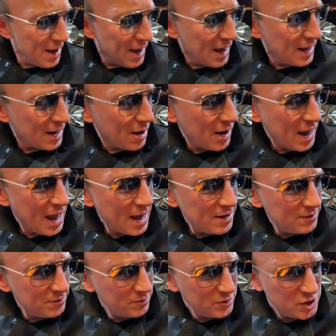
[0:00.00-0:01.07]
And I
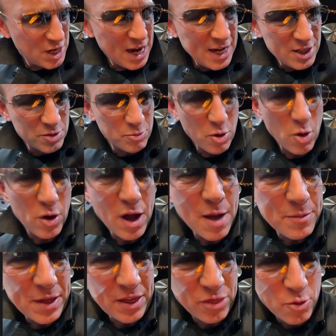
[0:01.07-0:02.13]
had Jane's broke
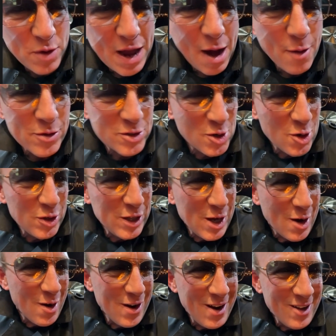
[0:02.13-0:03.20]
up like 3 hours
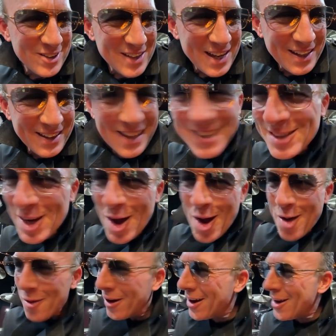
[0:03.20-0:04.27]
earlier. And I was like, let's
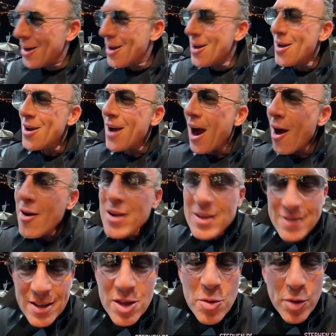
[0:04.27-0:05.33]
go. I already
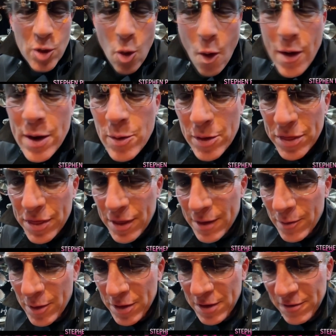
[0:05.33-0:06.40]
did the recording
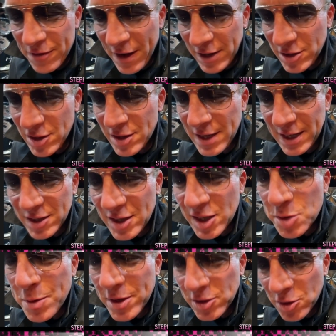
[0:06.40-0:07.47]
with Infectious like
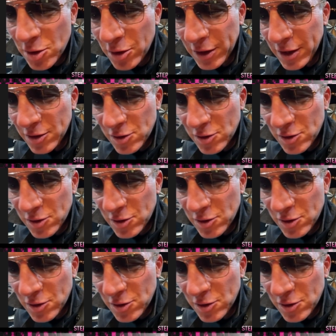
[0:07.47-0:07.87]
6 months earlier.